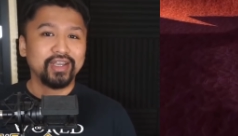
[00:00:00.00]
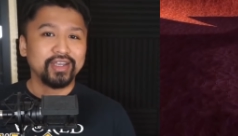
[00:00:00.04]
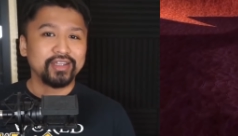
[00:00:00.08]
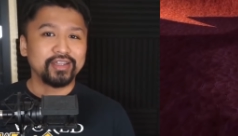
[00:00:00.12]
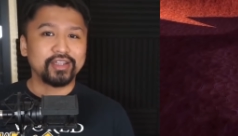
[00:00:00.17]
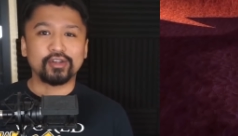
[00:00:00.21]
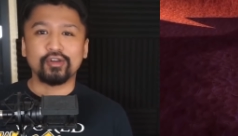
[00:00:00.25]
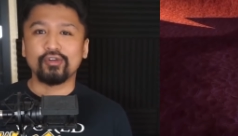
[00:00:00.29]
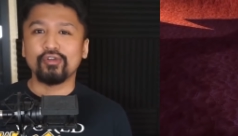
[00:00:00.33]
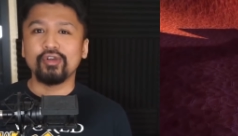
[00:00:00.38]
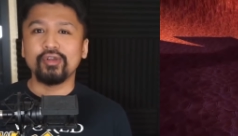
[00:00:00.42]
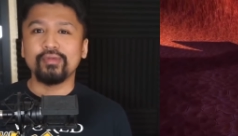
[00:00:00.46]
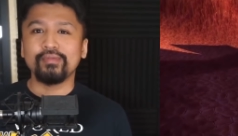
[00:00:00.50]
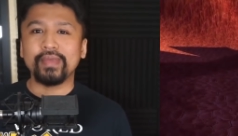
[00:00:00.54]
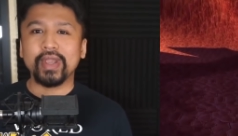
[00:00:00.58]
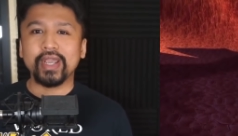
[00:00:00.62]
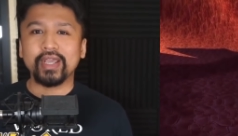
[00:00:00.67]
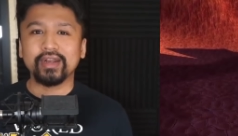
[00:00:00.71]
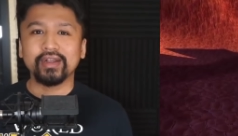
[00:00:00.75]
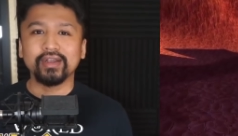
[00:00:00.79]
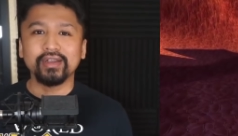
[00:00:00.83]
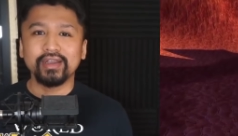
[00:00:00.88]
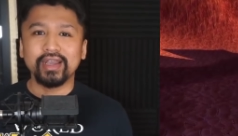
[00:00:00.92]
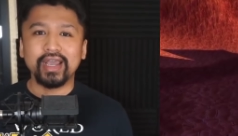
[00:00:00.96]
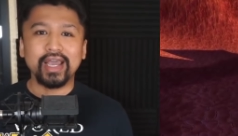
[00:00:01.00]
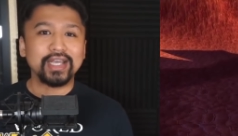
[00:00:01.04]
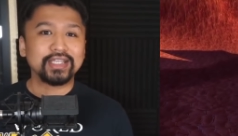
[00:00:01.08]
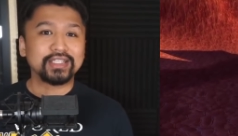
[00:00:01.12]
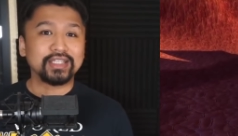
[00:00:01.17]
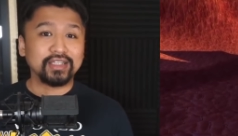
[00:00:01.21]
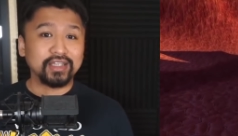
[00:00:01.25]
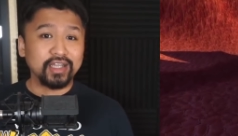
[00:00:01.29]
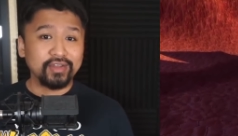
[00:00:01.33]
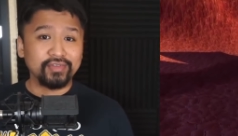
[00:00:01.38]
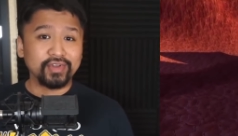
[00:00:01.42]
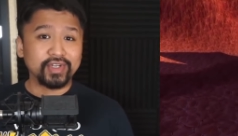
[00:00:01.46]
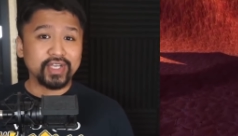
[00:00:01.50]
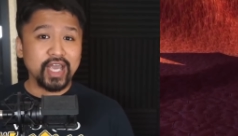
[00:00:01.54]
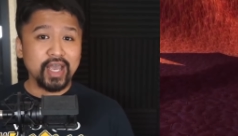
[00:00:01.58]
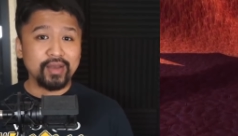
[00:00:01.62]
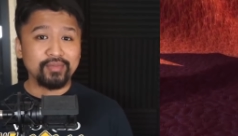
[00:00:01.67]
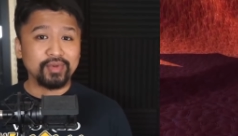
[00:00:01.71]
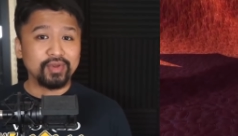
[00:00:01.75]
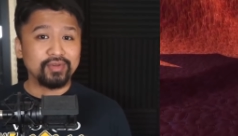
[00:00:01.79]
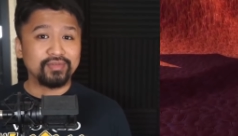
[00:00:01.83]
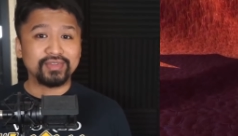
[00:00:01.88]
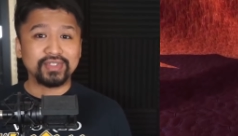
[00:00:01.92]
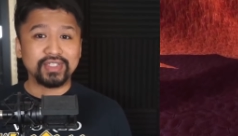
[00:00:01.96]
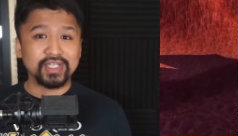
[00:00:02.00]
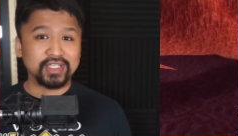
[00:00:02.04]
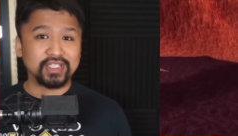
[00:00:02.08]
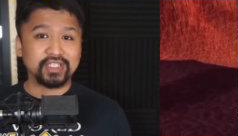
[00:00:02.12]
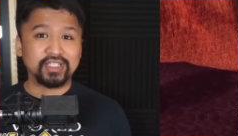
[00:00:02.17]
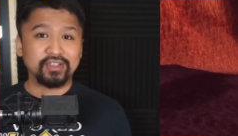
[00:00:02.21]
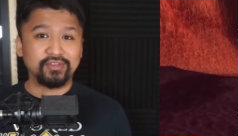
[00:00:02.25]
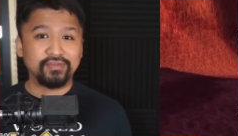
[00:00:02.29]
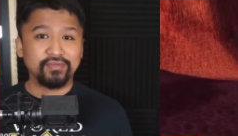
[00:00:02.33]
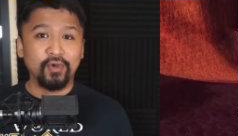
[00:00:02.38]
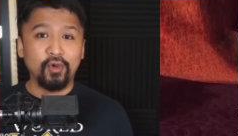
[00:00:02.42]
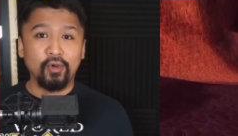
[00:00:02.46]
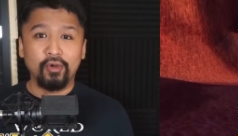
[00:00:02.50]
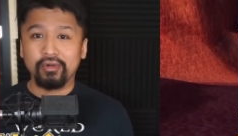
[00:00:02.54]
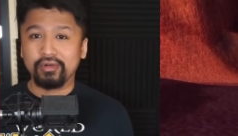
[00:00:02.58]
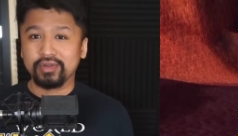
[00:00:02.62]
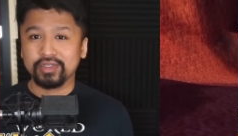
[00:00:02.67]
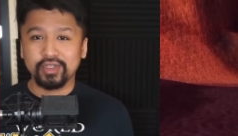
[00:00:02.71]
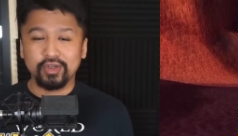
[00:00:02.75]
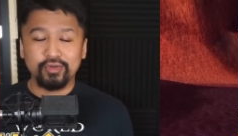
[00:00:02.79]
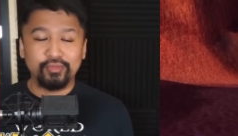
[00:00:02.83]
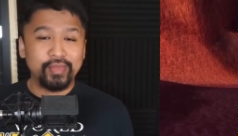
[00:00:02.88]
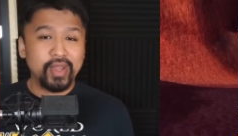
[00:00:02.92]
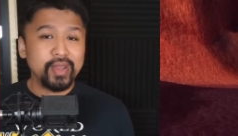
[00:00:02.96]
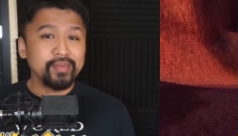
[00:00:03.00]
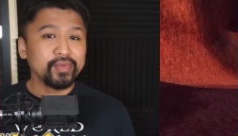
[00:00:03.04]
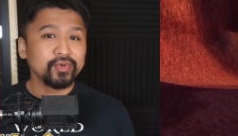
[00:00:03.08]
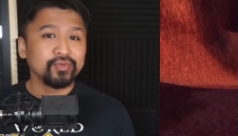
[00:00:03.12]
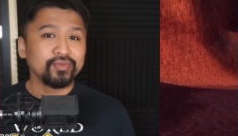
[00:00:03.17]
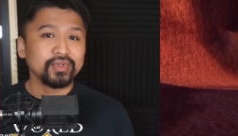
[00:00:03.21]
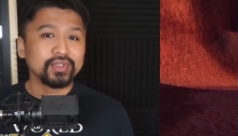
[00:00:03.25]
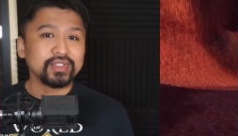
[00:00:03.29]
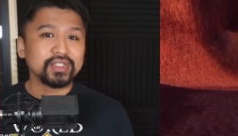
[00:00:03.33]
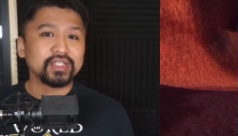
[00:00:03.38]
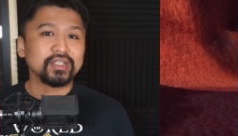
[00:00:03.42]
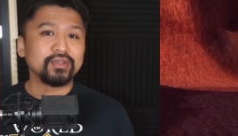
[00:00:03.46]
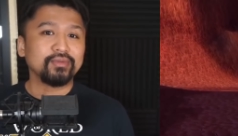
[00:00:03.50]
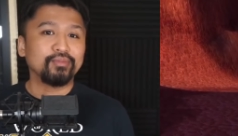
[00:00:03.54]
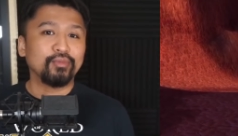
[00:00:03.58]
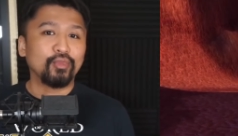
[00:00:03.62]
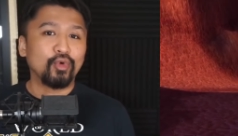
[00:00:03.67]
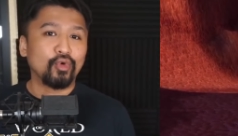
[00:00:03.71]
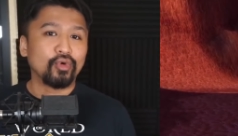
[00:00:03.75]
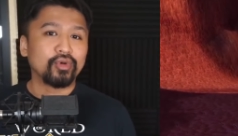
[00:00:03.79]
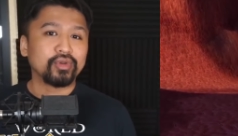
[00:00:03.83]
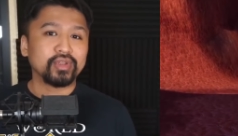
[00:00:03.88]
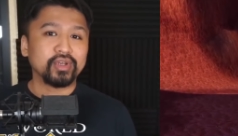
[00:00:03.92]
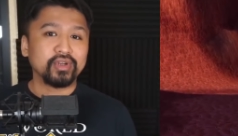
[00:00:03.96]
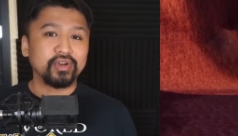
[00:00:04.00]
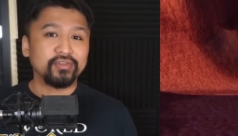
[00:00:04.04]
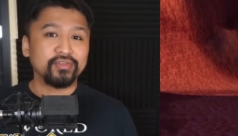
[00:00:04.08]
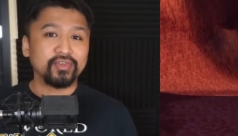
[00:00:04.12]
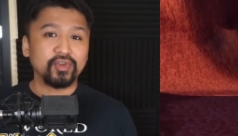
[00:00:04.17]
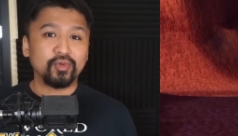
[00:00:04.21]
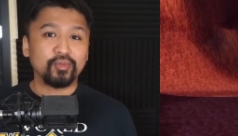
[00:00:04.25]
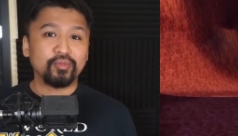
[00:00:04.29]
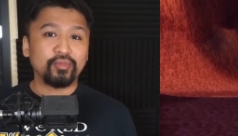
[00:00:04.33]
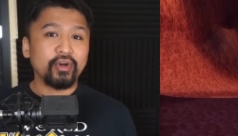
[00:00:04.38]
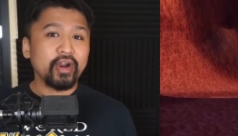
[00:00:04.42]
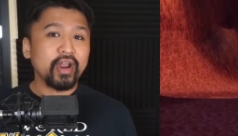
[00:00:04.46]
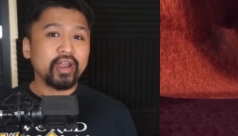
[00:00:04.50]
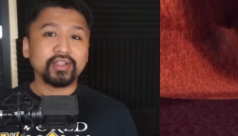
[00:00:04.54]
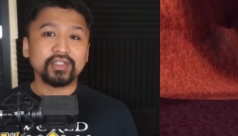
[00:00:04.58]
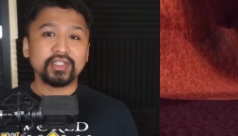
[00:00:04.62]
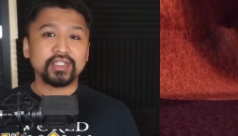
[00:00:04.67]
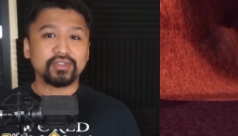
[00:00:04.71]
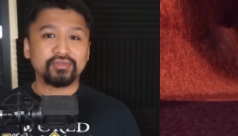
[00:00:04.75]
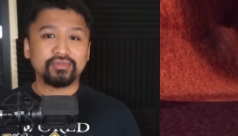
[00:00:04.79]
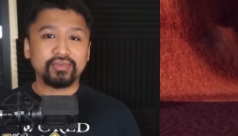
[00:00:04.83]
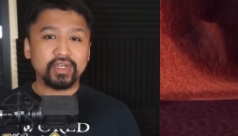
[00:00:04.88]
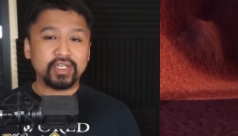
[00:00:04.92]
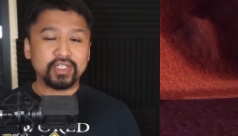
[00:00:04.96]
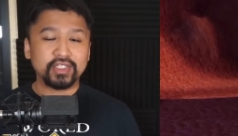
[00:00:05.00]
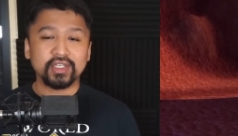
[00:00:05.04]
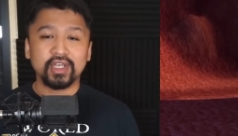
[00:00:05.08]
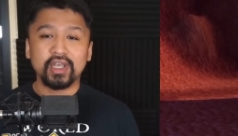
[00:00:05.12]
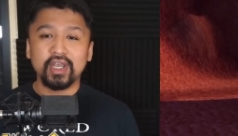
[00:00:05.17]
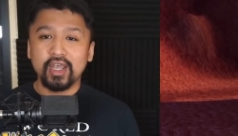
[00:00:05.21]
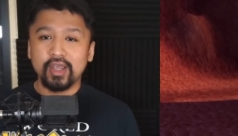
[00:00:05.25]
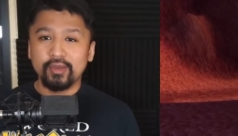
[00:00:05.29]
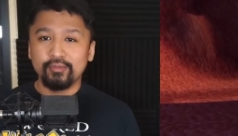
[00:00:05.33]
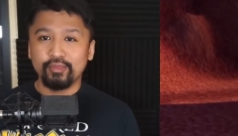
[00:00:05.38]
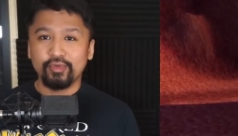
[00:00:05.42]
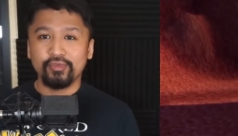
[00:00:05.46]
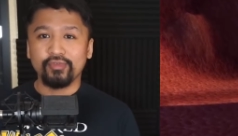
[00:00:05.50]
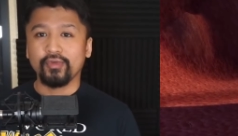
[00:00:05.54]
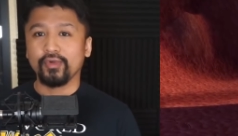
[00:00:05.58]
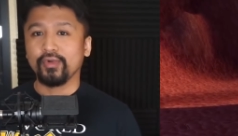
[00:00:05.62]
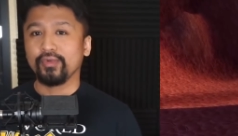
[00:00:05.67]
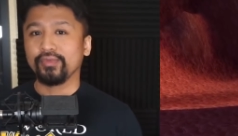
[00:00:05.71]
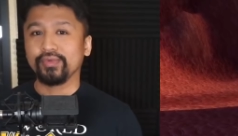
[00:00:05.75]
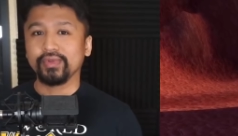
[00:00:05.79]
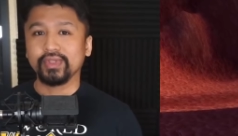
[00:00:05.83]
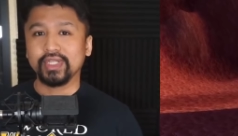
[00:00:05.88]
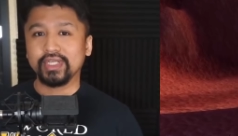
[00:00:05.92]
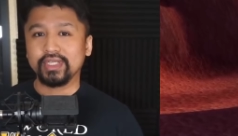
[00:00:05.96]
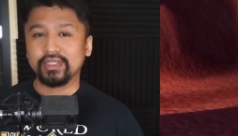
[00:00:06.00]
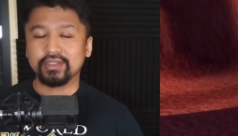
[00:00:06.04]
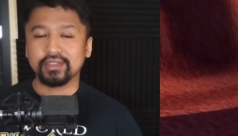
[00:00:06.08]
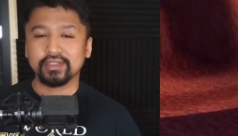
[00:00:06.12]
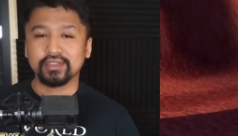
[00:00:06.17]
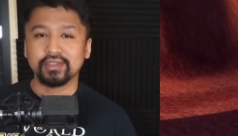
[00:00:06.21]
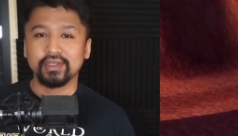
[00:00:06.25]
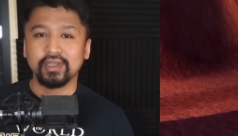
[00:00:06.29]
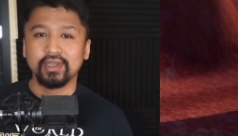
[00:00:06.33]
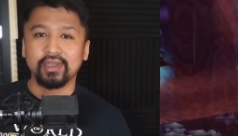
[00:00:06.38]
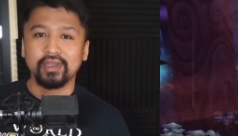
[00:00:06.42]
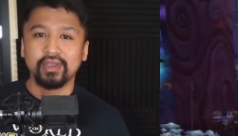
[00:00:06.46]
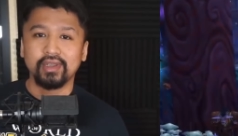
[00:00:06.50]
The current beta has a level cap of 64, so maybe we'll see more than a few practice runs before release.